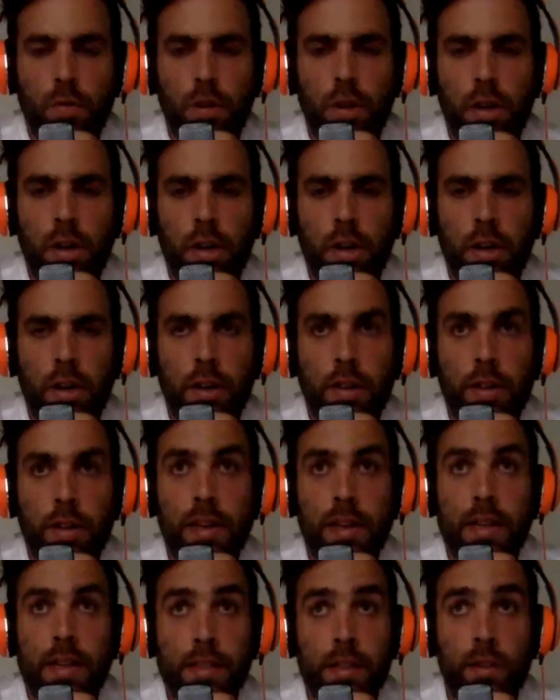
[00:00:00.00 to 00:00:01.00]
I think
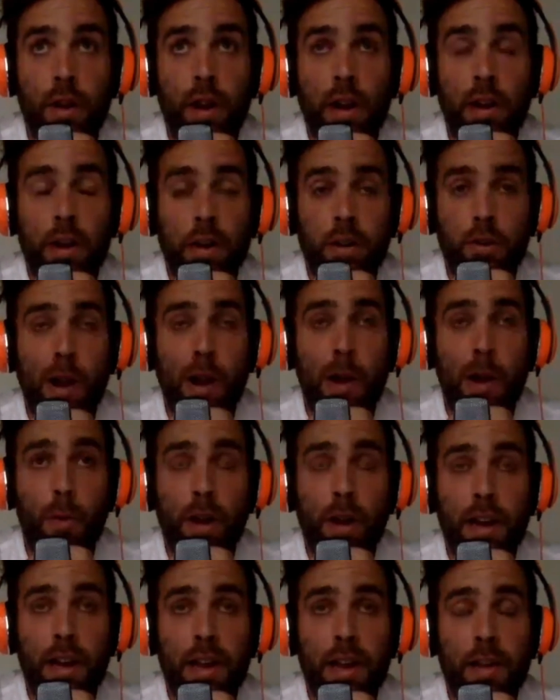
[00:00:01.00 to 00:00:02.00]
that's a great
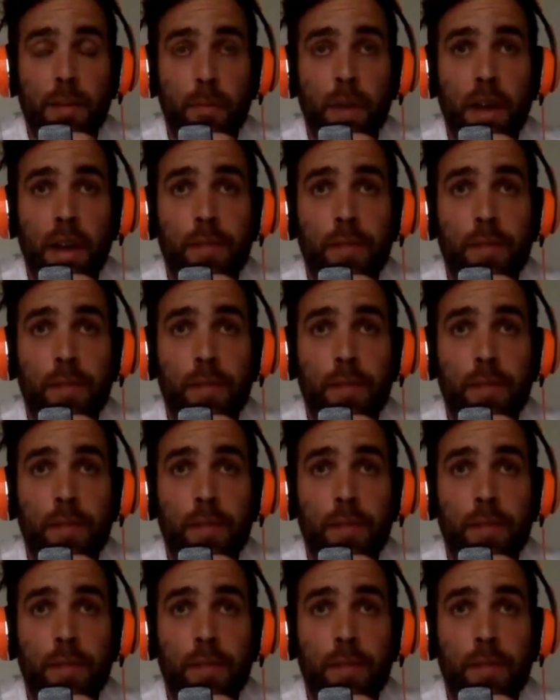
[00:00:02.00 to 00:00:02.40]
way to end, mate.